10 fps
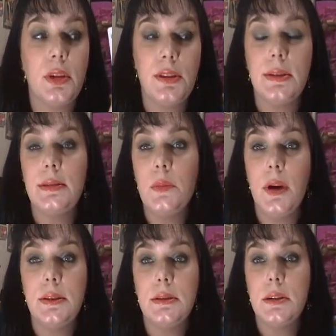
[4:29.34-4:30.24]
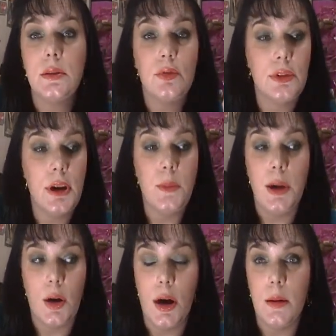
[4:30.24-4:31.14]
But this is amazing for
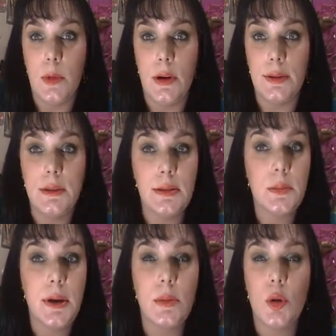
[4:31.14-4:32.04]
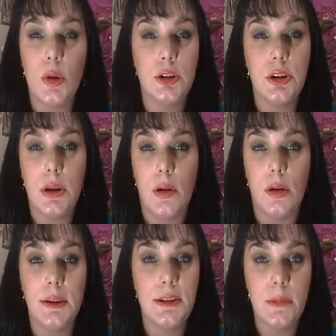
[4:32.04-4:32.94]
taming your eyebrows. It doesn't make them crunchy at
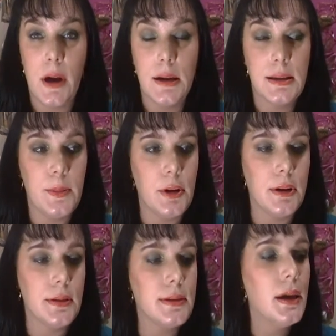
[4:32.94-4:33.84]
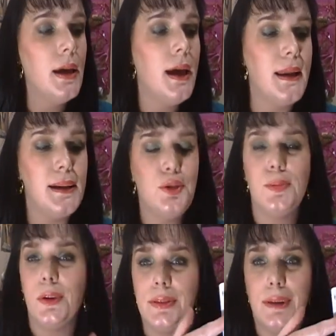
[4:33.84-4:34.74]
all, at least in my experience. And I
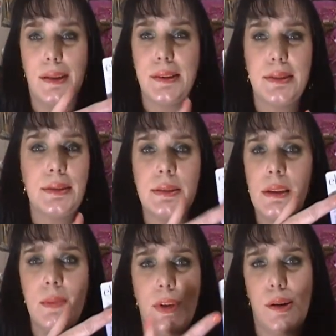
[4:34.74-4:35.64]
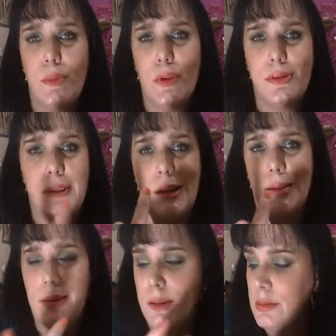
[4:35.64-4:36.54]
use both sides because it's the same thing on both
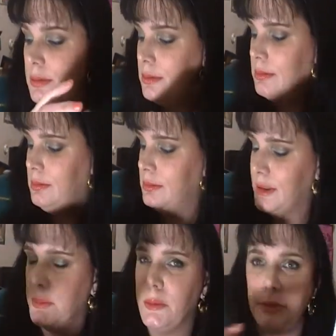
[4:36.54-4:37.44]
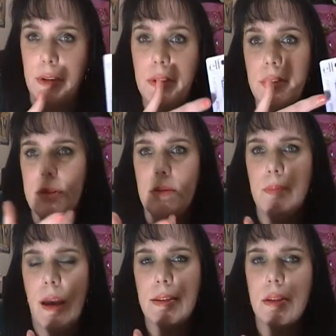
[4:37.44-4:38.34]
sides. So some people don't use the
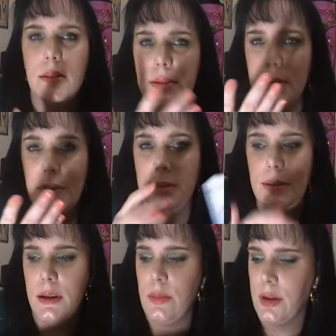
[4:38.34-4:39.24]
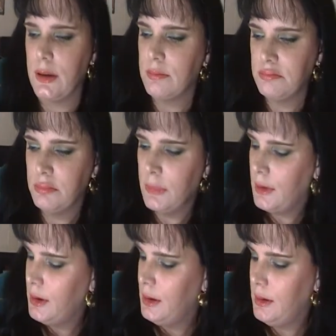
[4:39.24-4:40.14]
mascara side, but it's the same thing.
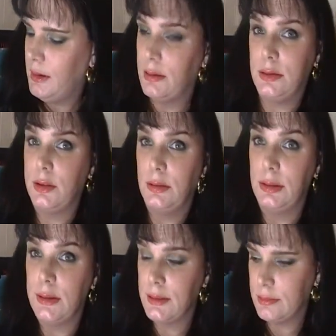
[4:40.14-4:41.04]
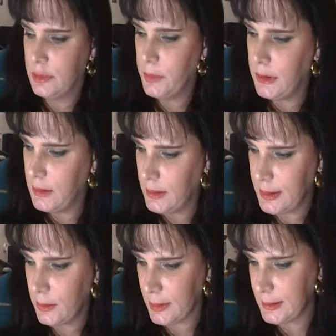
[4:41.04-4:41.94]
At least to me
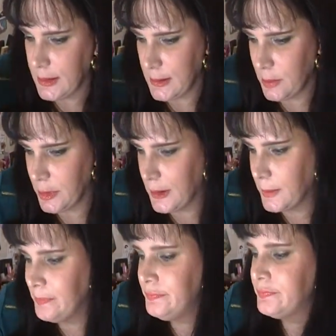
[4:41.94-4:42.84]
it seems like the same thing.